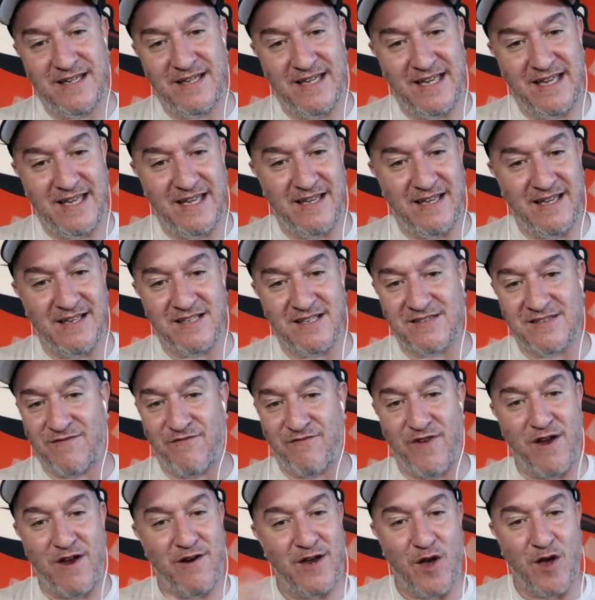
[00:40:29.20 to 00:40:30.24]
is
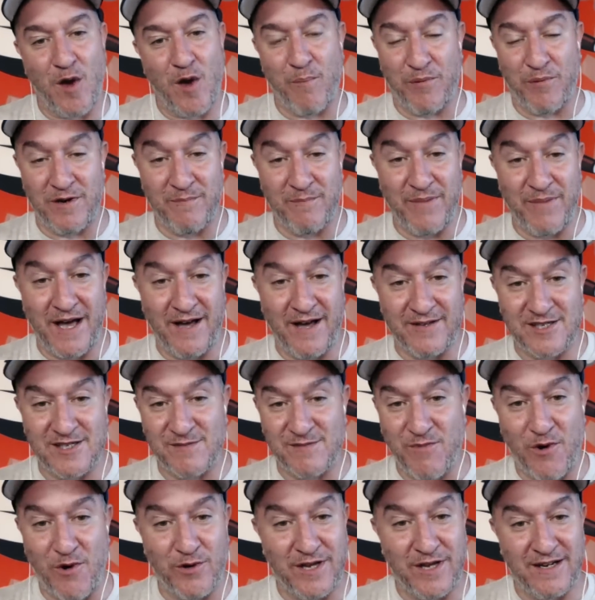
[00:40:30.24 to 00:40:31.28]
very open about
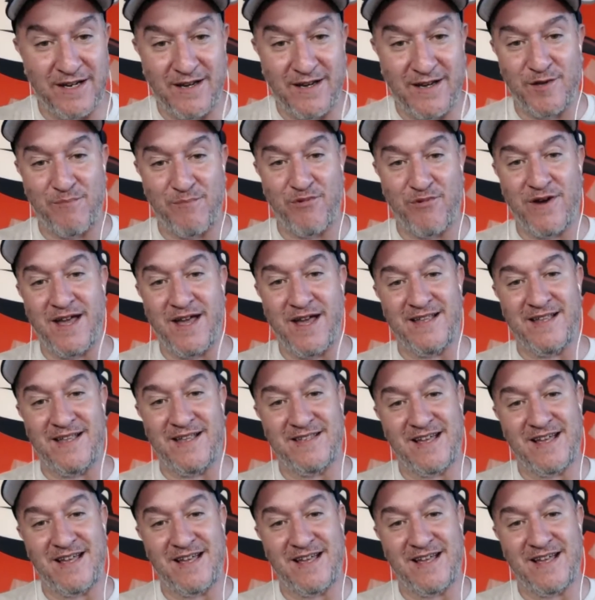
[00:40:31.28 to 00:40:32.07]
smoking other brands.